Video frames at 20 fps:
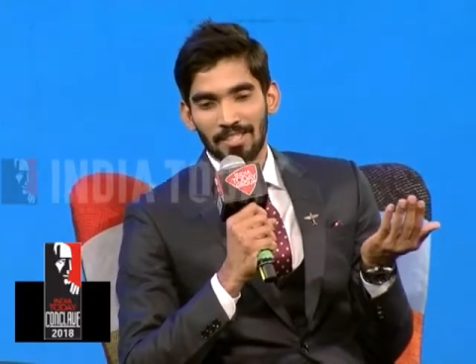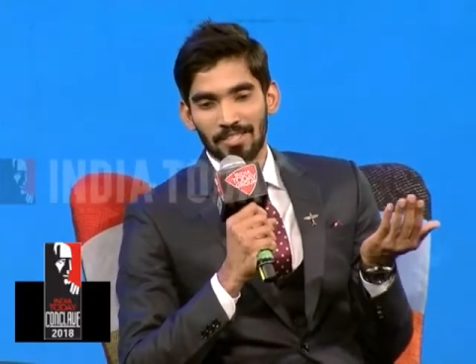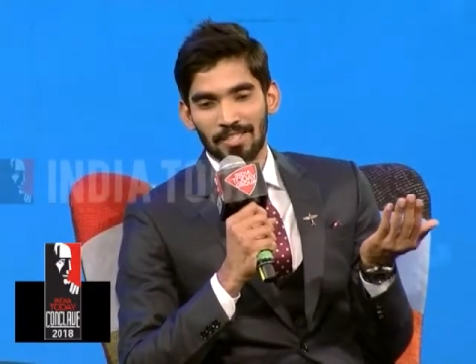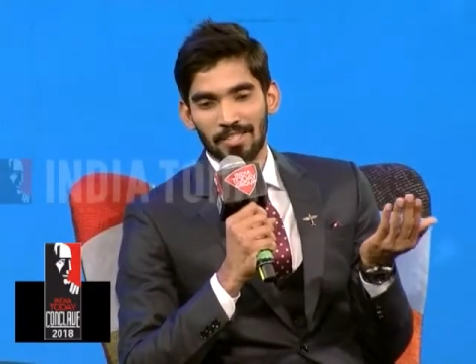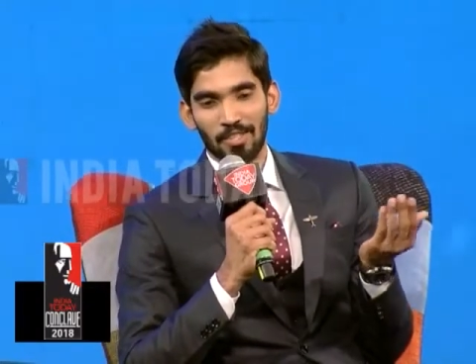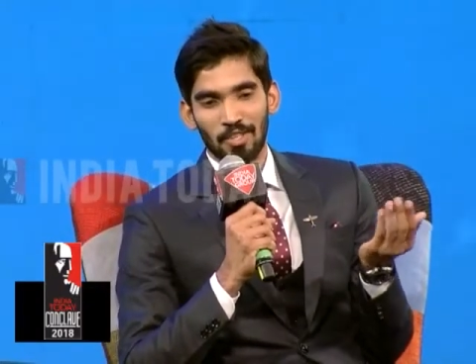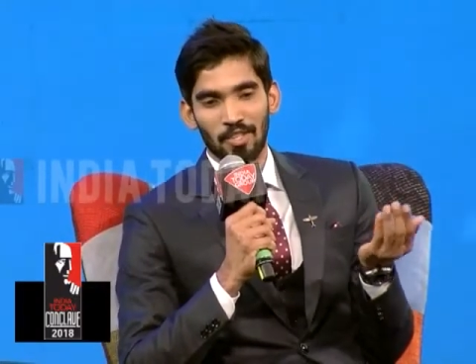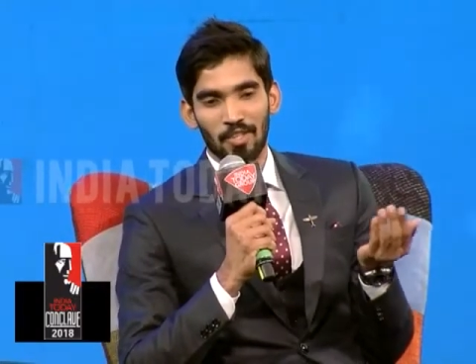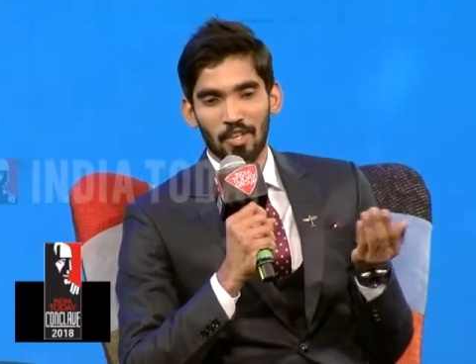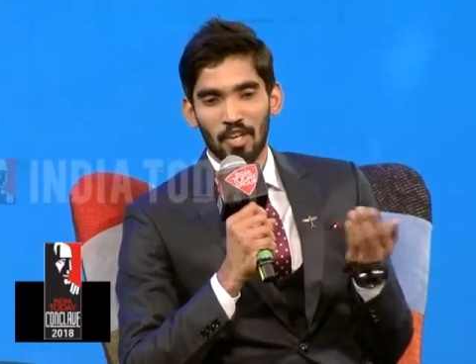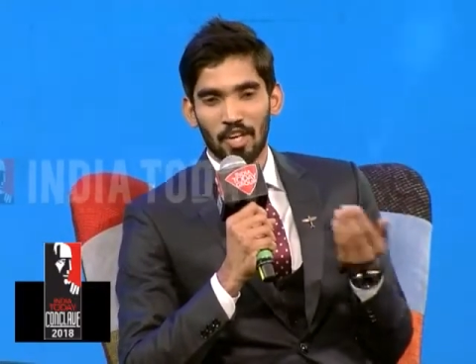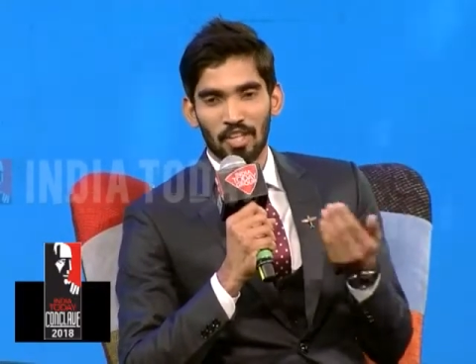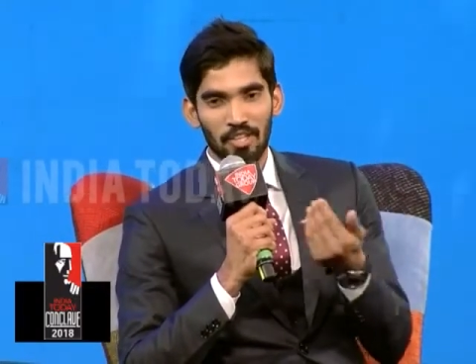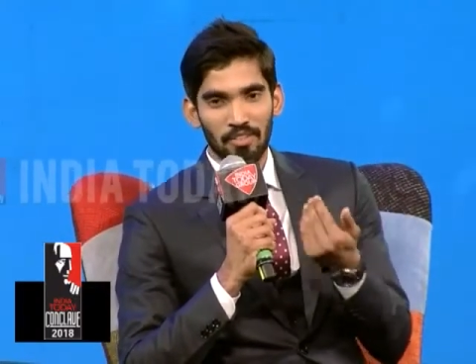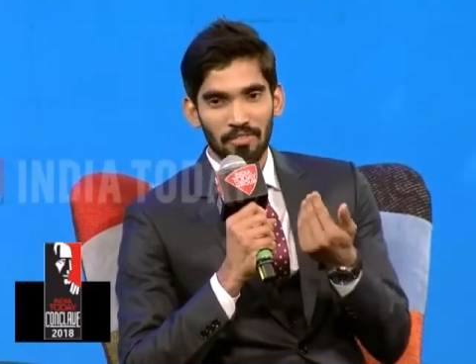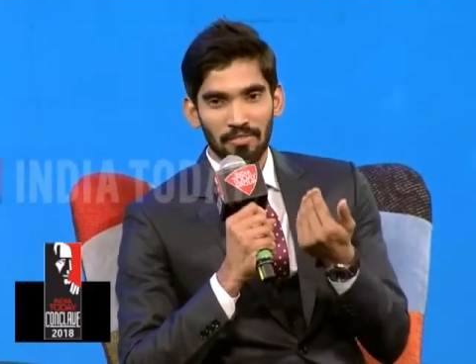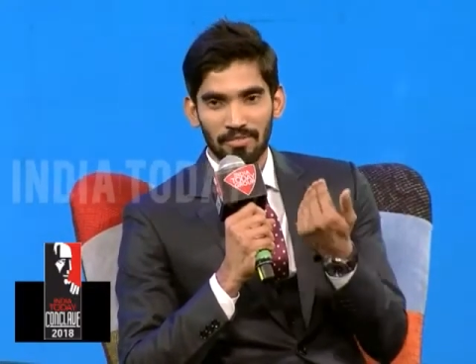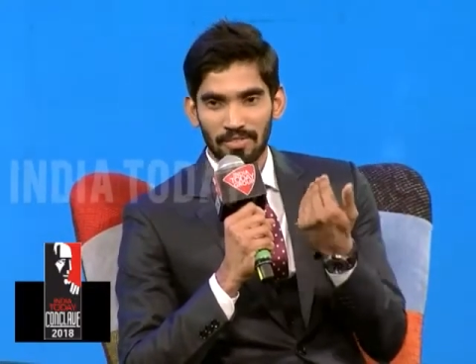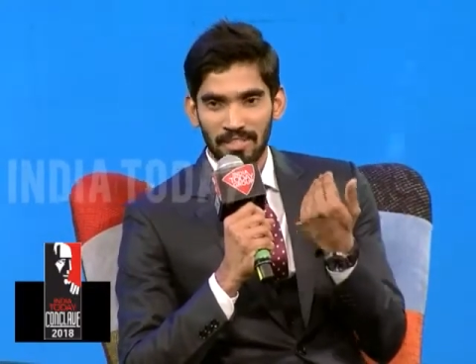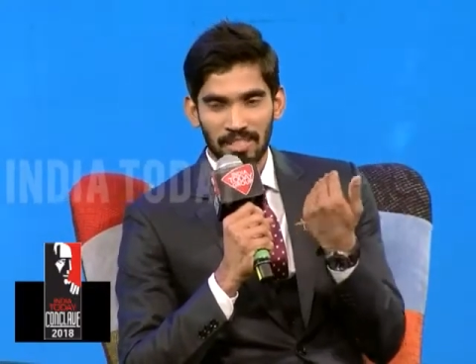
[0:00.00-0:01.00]
So a lot
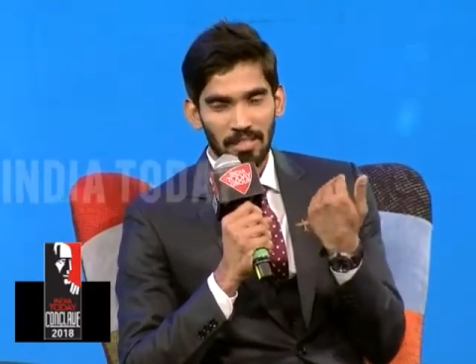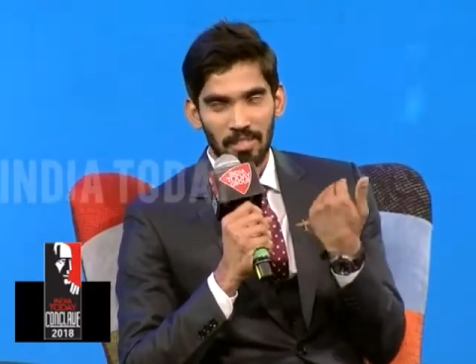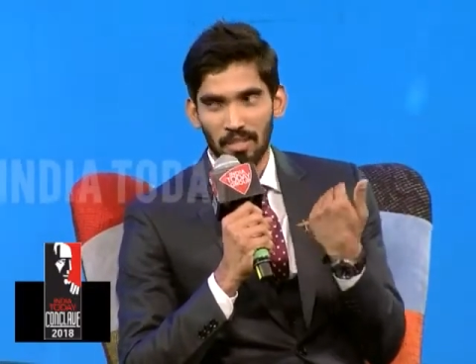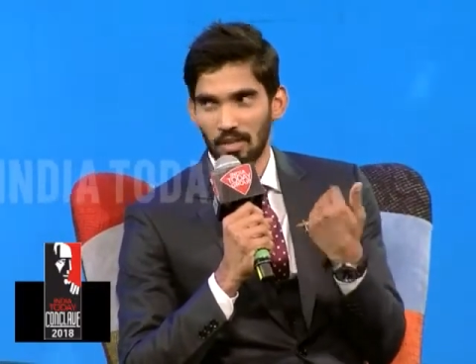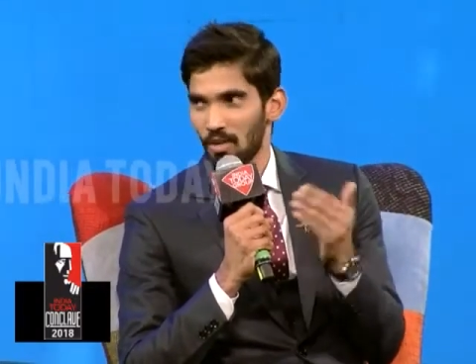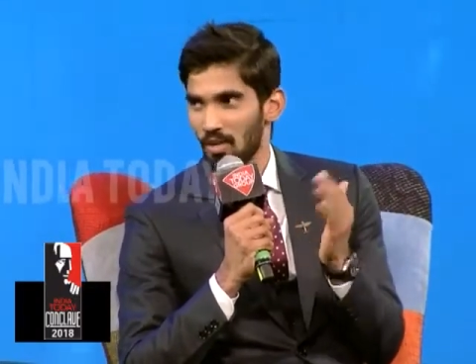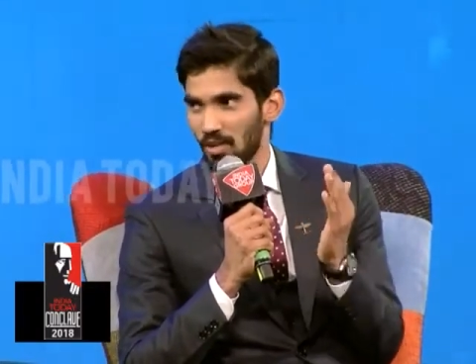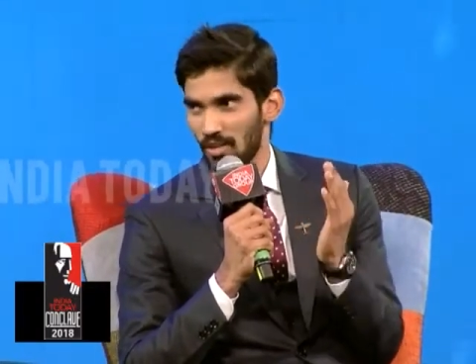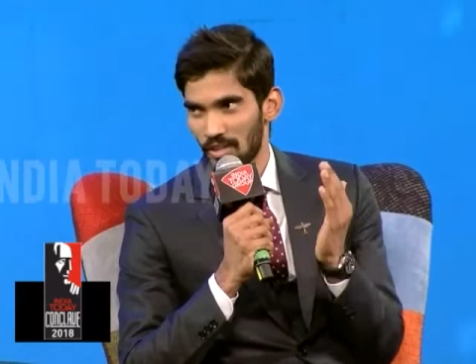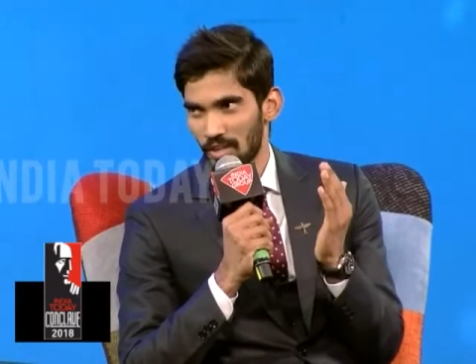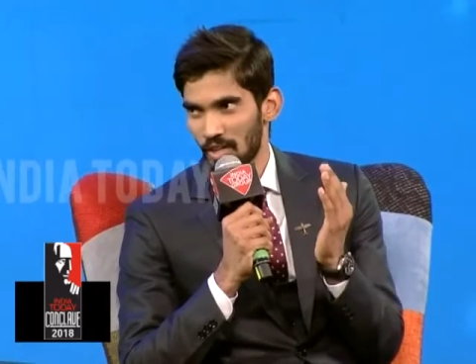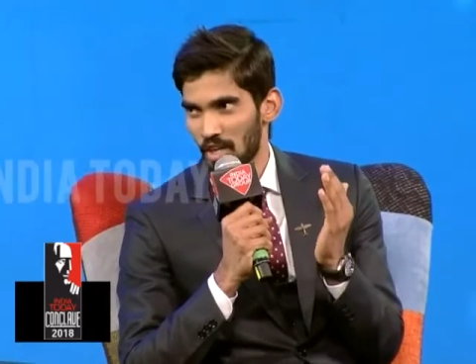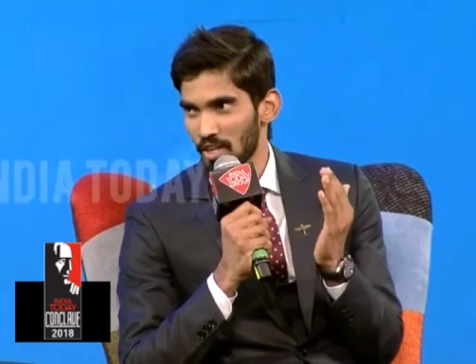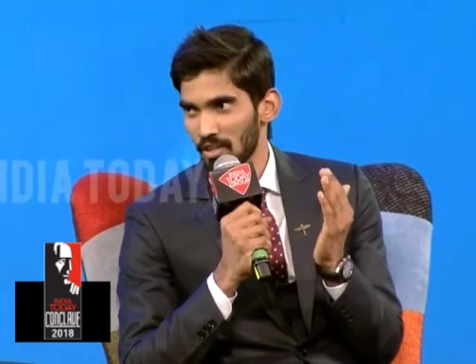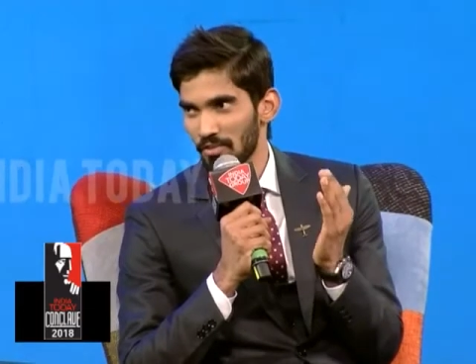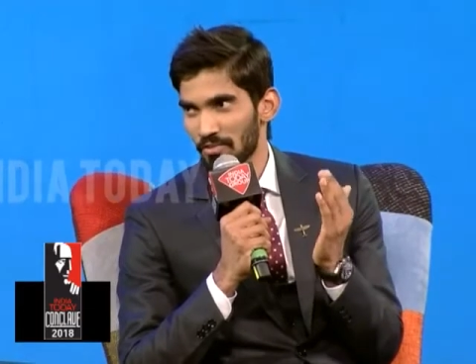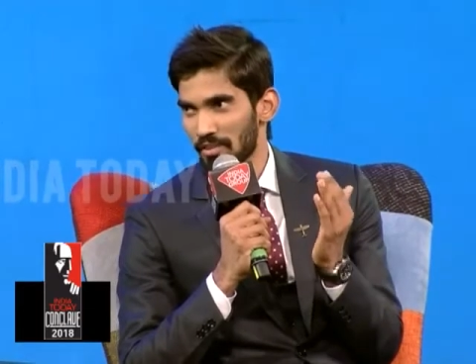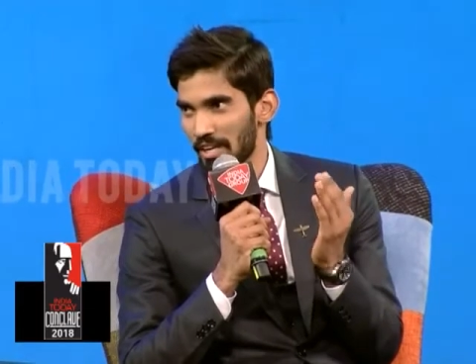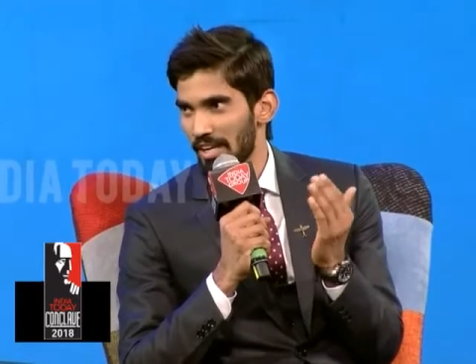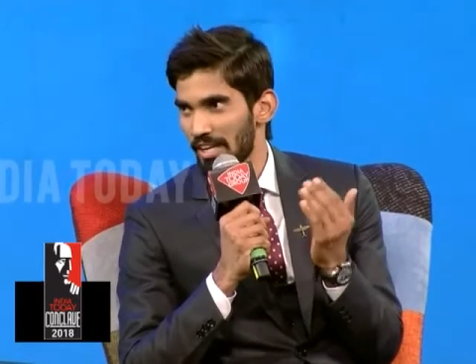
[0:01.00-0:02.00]
of the lot of